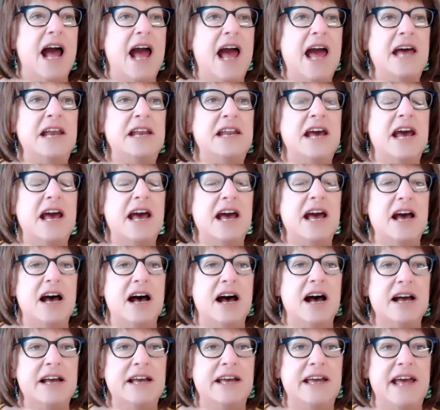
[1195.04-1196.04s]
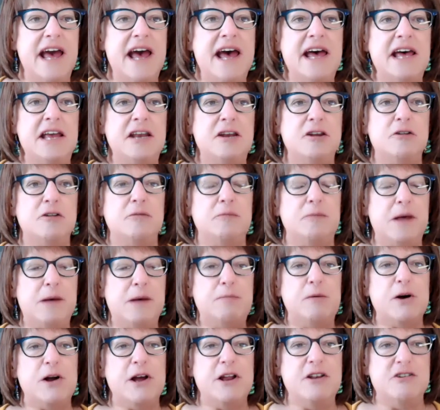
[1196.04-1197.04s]
And again,
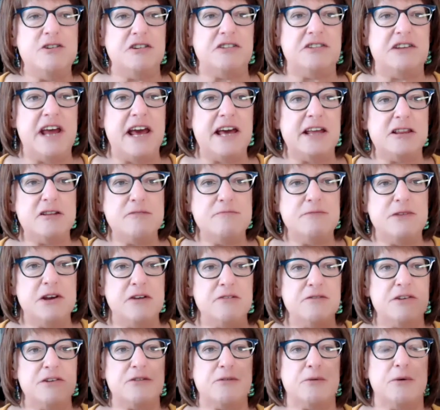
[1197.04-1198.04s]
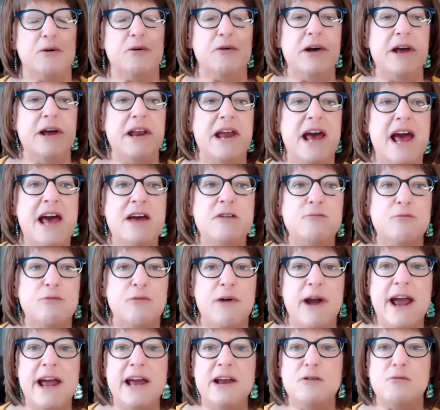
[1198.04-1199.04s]
people can just take themselves through it and
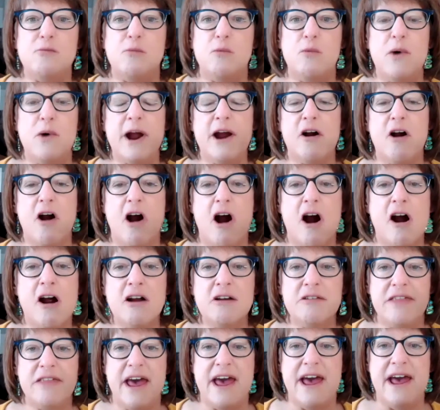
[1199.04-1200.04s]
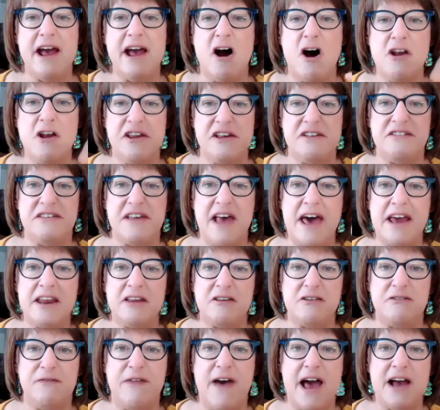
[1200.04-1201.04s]
rate where are they on a
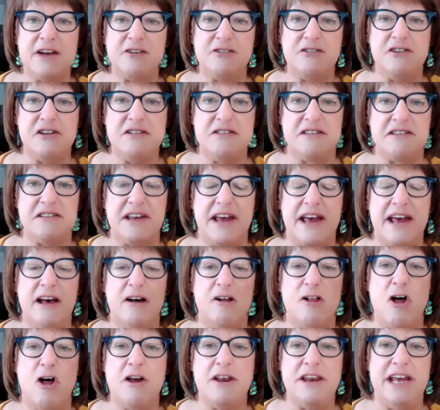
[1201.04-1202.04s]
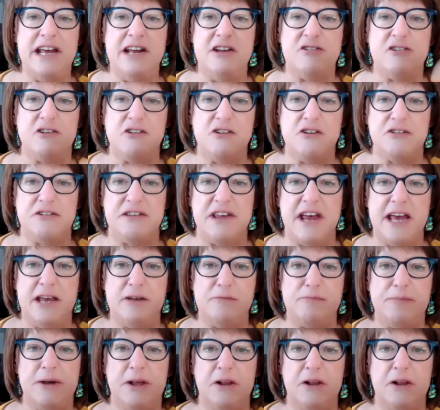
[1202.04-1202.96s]
satisfaction scale on each of those 8